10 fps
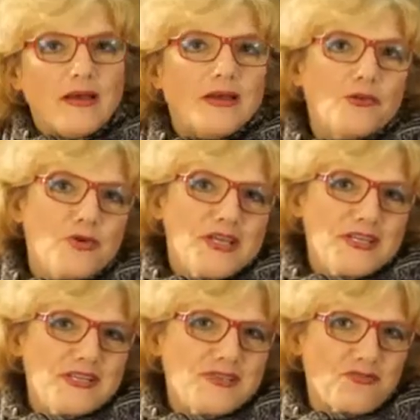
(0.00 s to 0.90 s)

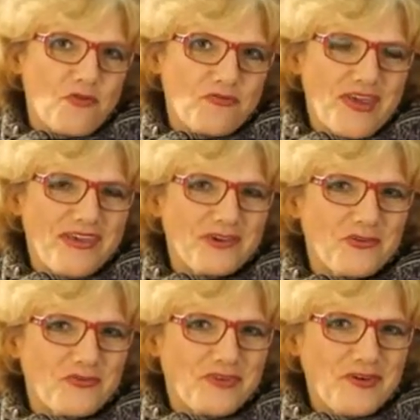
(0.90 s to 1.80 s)
Greetings from
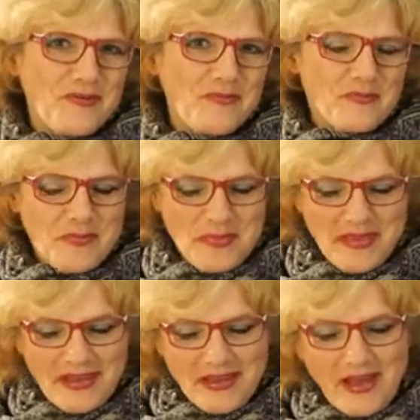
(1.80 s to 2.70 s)
Vancouver.
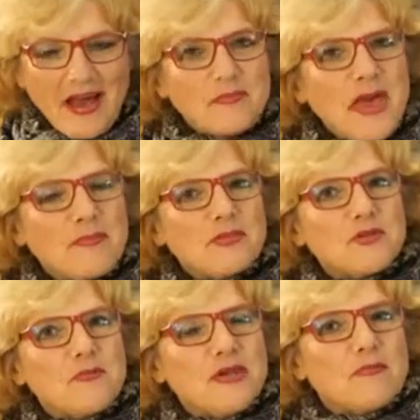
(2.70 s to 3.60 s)
I'm happy to
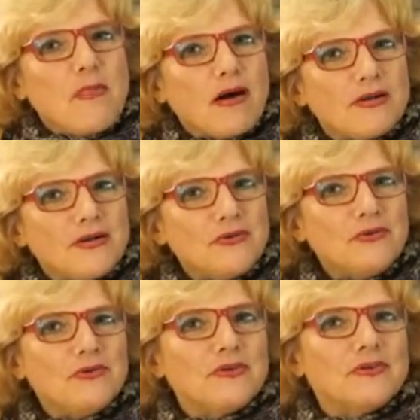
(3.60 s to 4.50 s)
be among
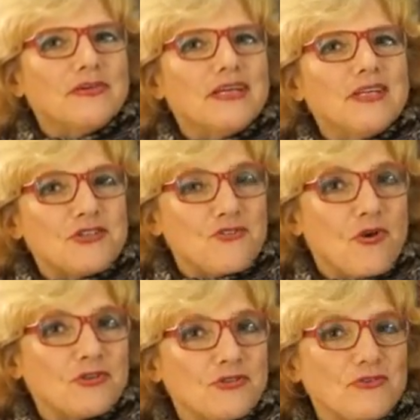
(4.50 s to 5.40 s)
you in
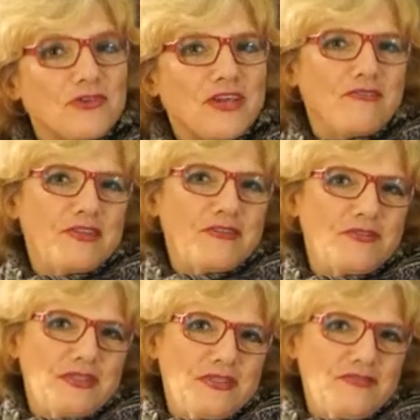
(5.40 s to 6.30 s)
Toronto, even if
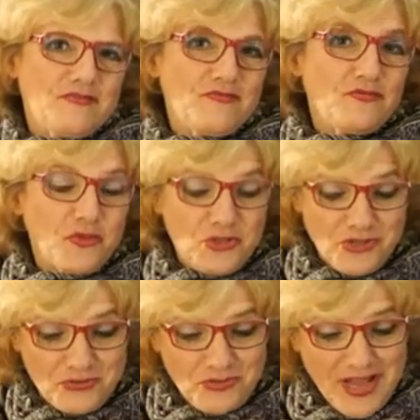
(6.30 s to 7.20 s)
in
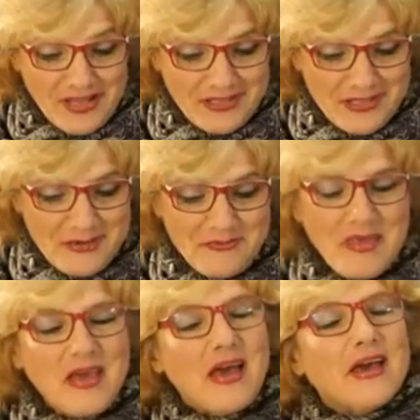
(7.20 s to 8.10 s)
virtual reality.
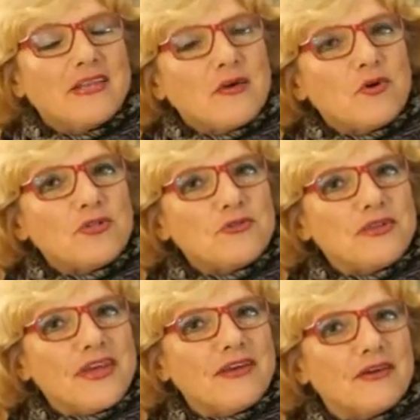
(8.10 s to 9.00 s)
And I want to
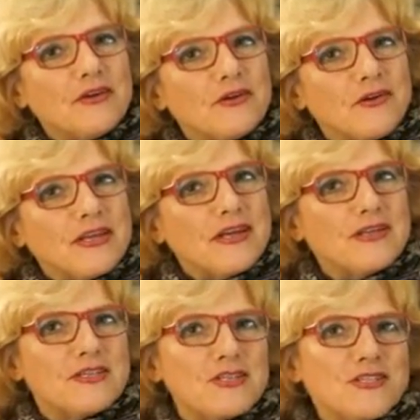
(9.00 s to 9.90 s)
thank Geurnica
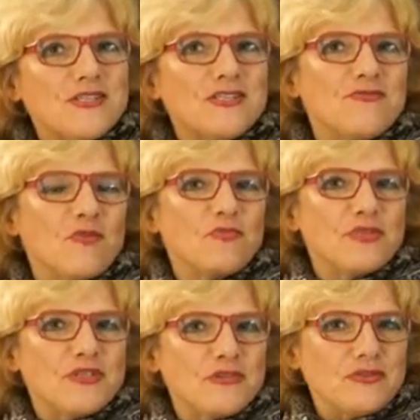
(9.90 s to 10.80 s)
Editions for
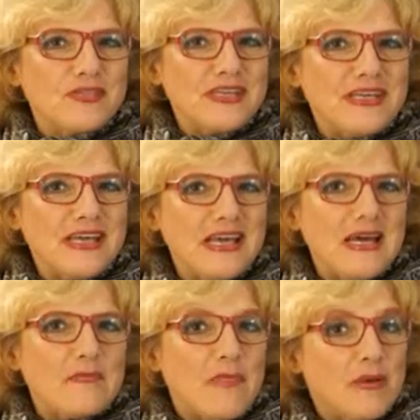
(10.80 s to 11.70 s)
producing
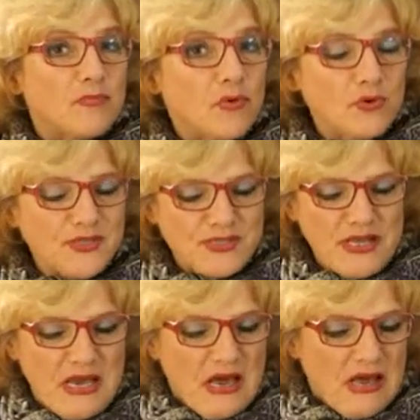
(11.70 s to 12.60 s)
my books.
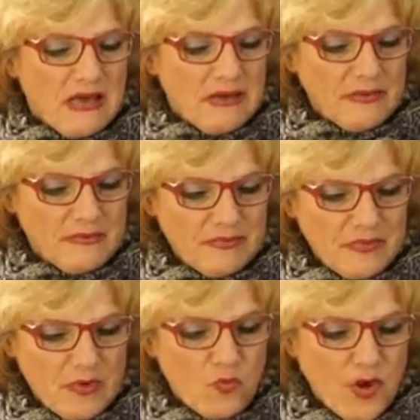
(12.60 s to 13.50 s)

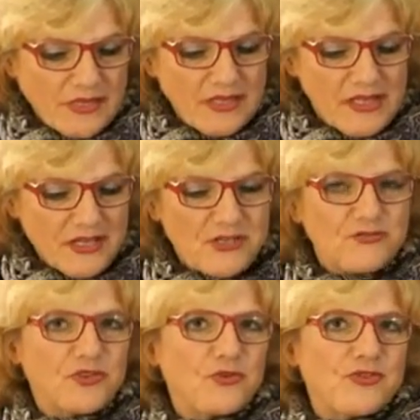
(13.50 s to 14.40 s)
One collection of
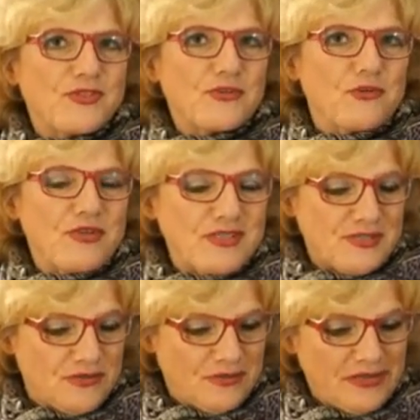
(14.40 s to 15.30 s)
short
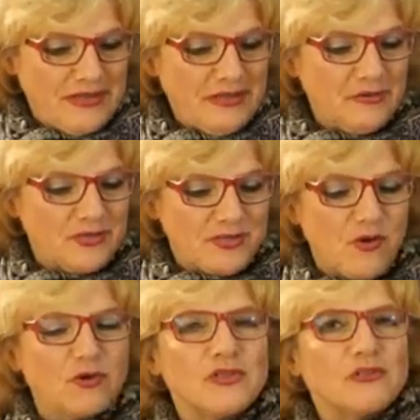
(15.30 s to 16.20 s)
stories earlier was called